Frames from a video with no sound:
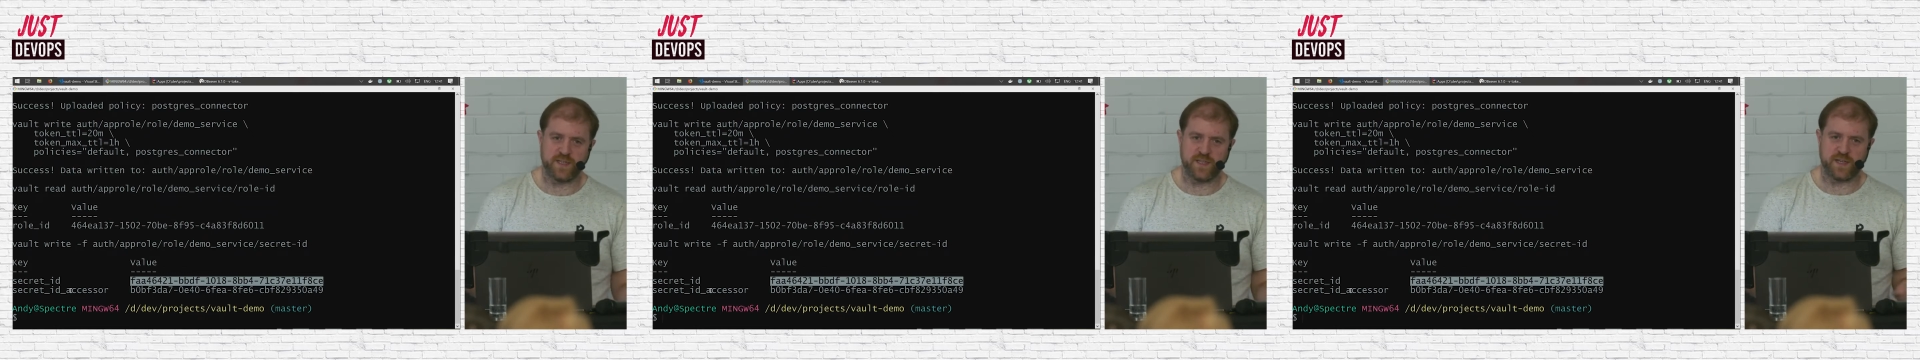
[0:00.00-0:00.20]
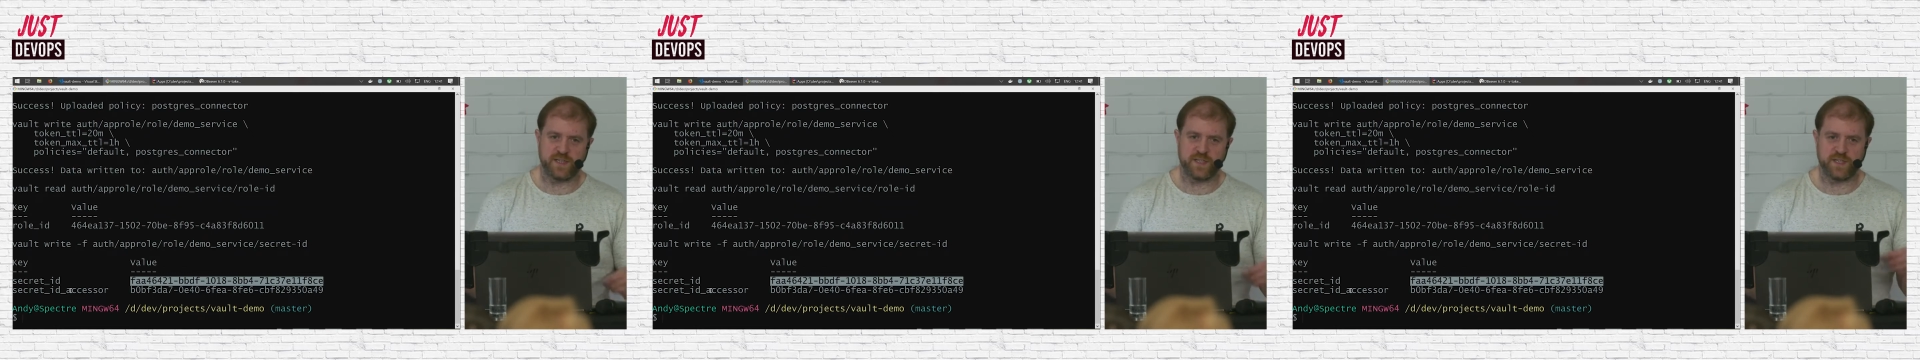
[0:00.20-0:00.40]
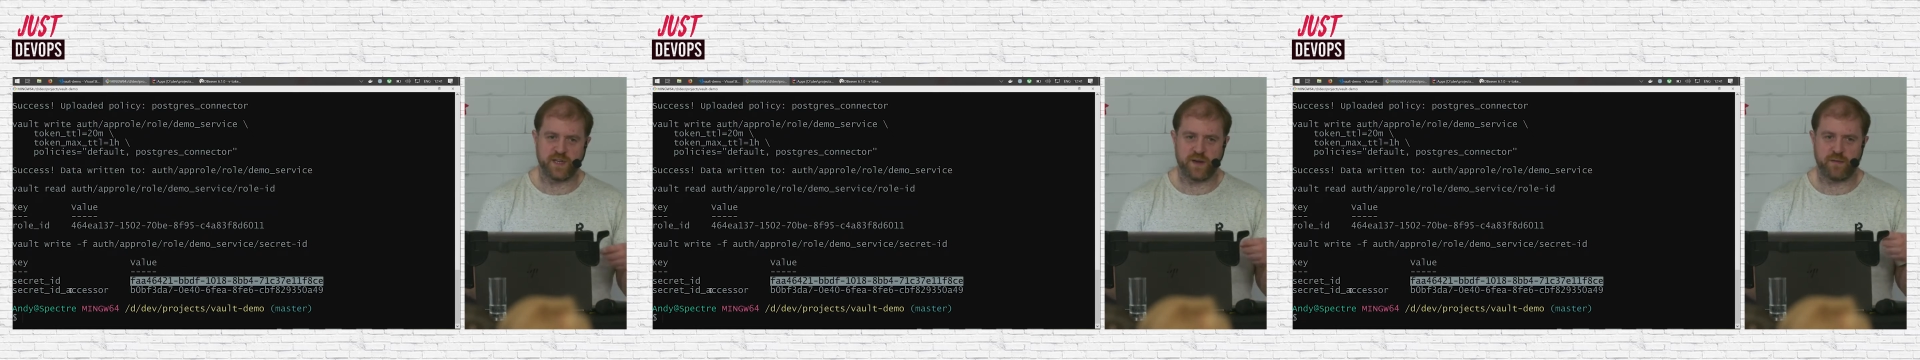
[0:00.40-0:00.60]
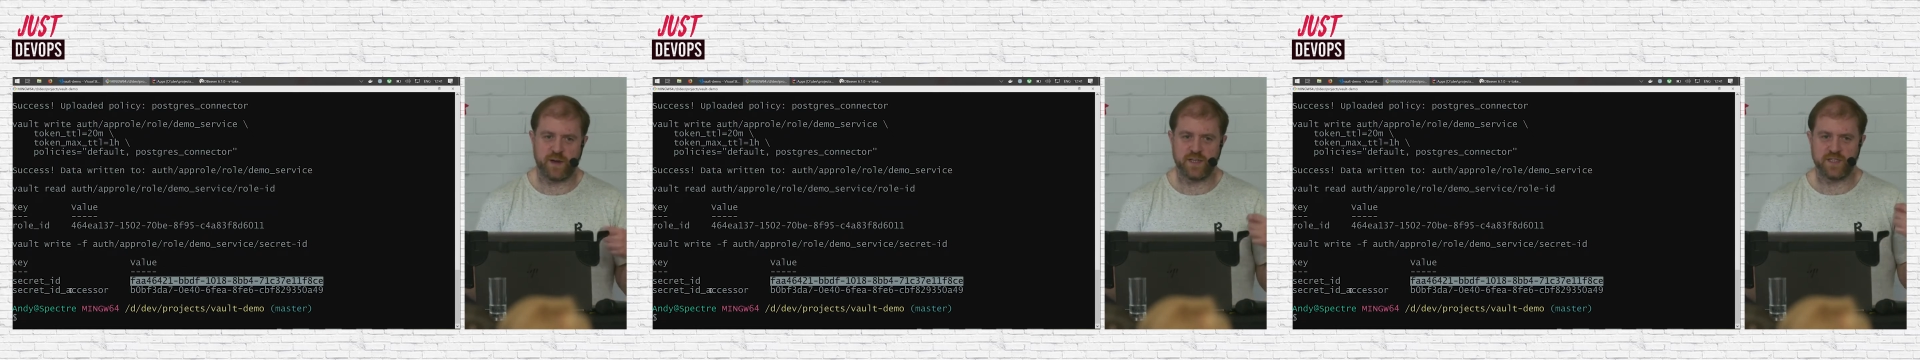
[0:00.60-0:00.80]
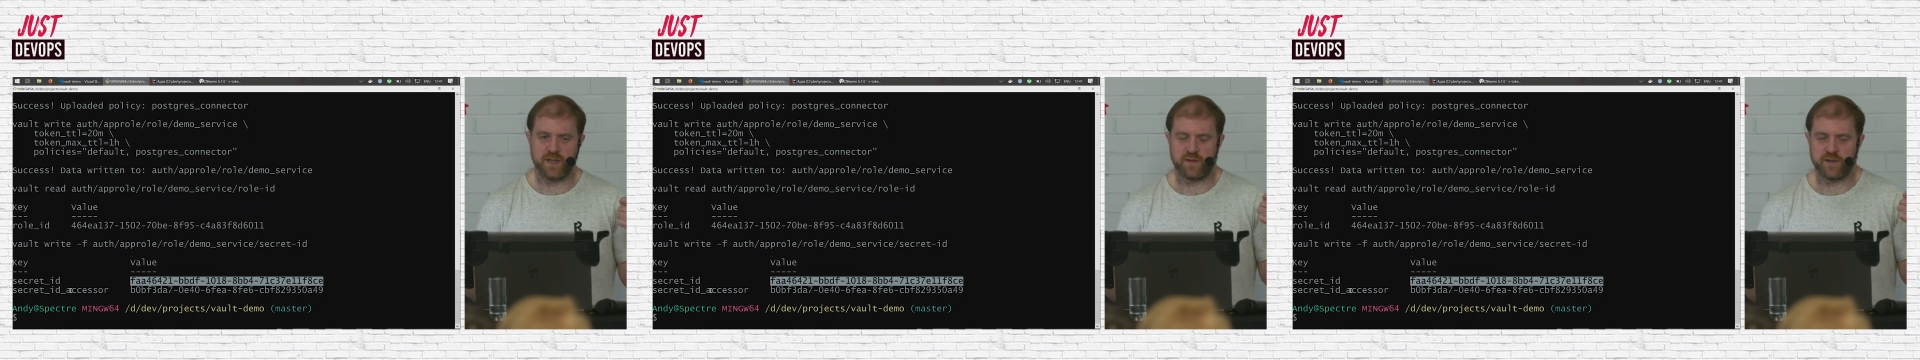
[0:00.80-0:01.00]
it can generate
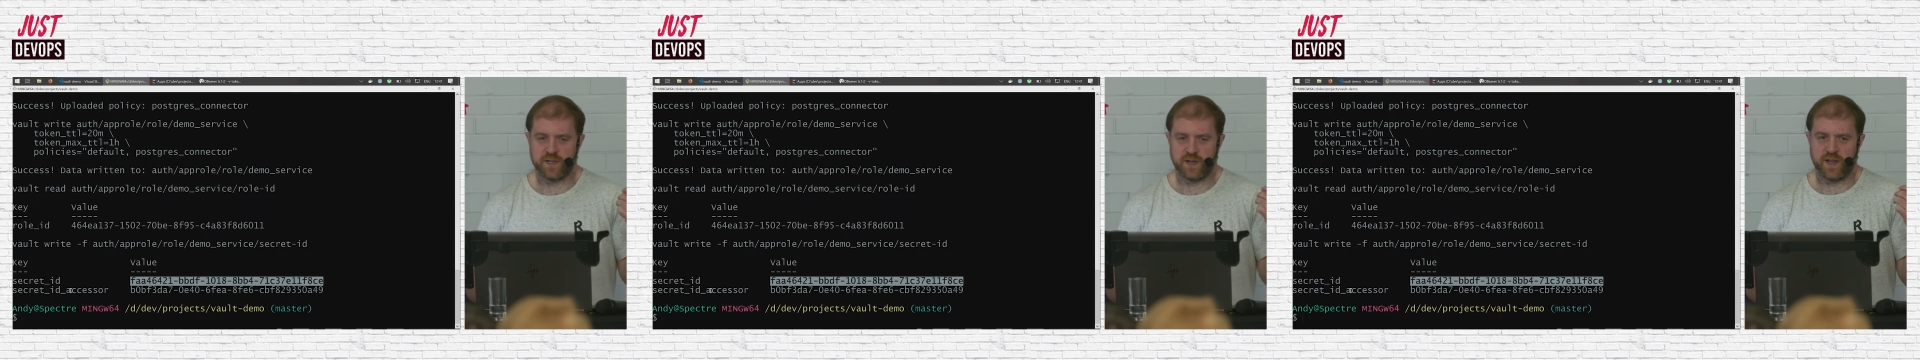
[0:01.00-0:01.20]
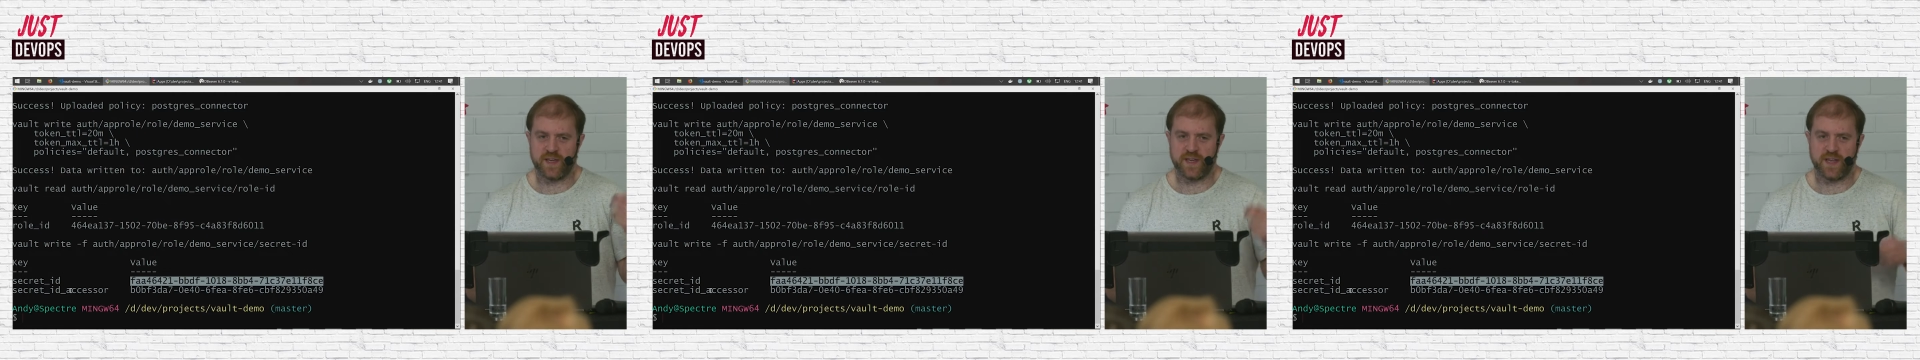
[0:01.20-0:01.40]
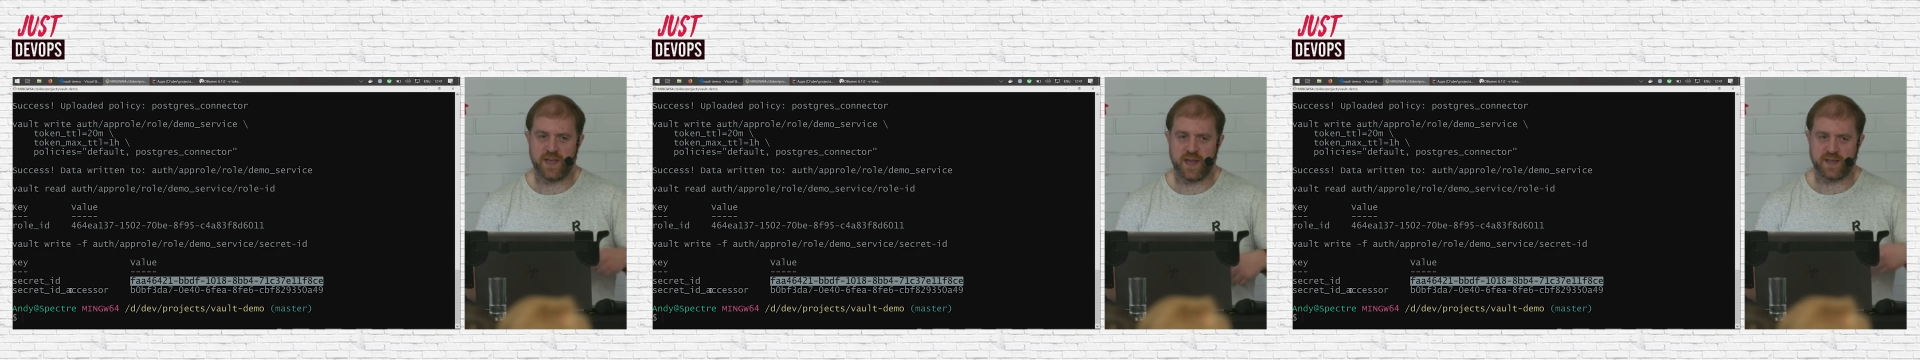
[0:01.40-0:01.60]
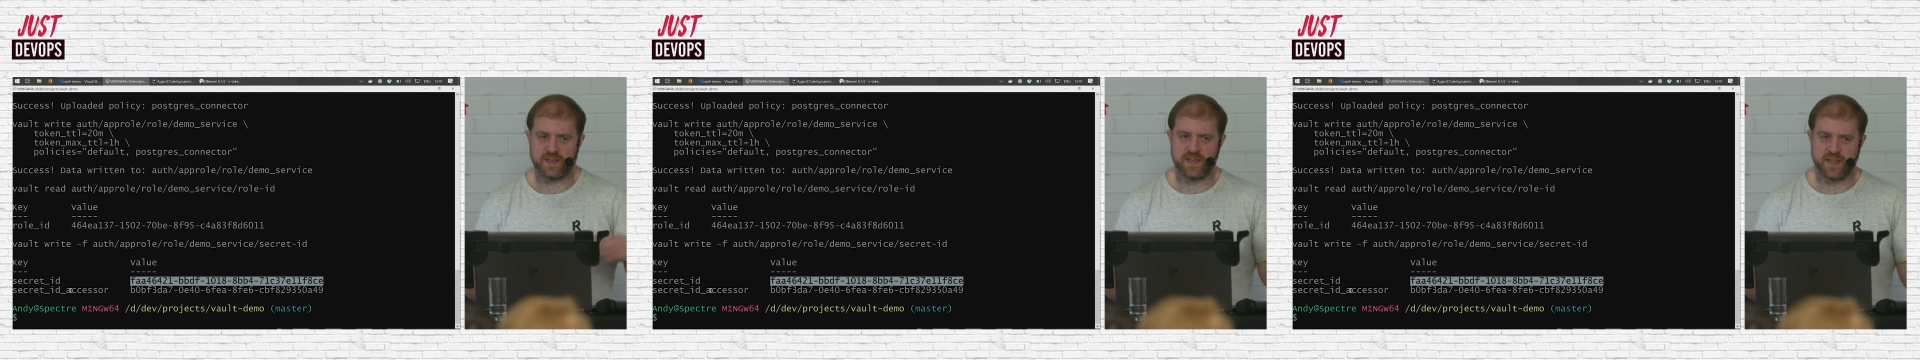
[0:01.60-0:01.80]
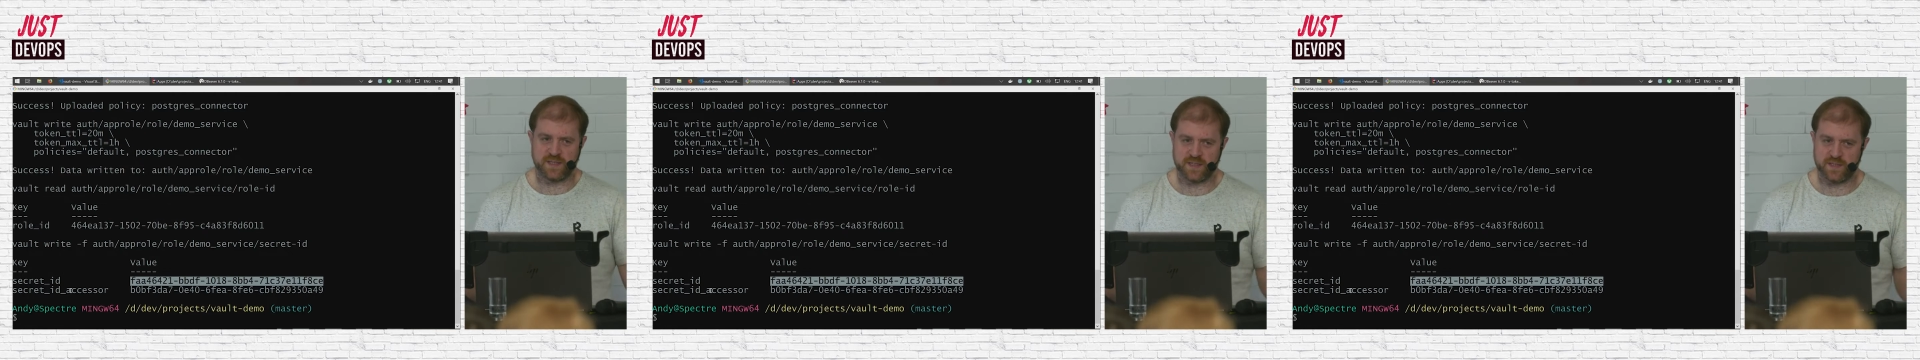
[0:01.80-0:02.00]
secret ID
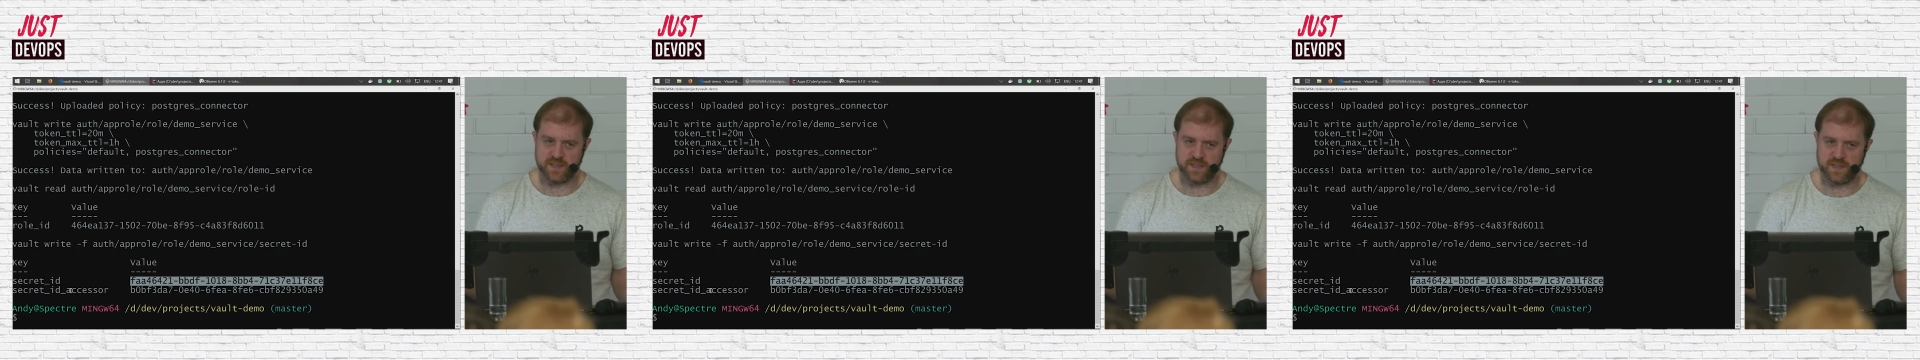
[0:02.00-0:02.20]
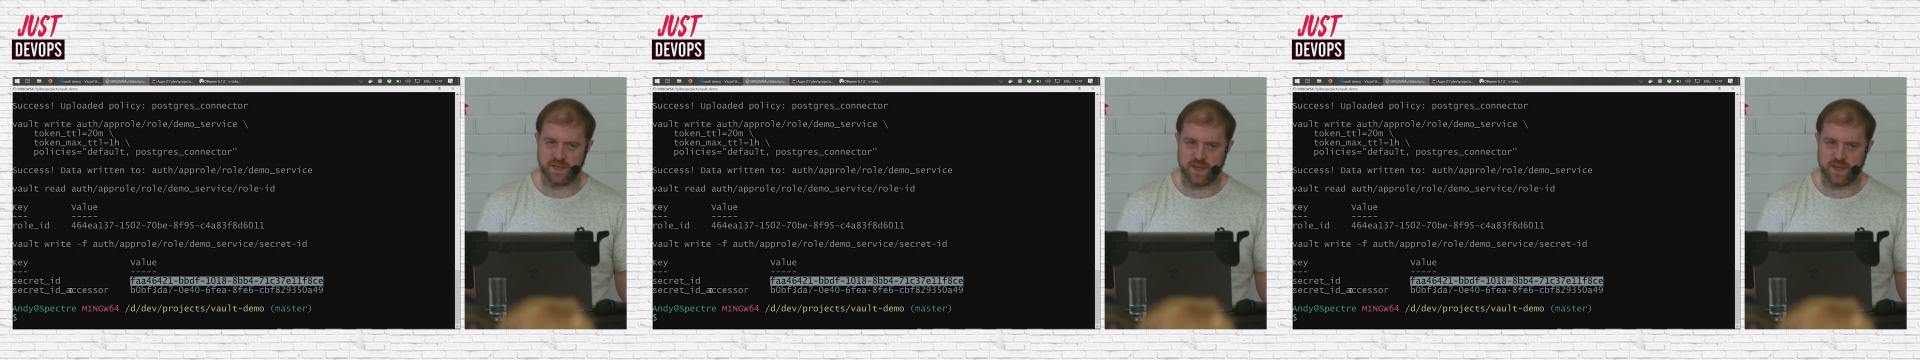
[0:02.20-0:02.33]
accessors,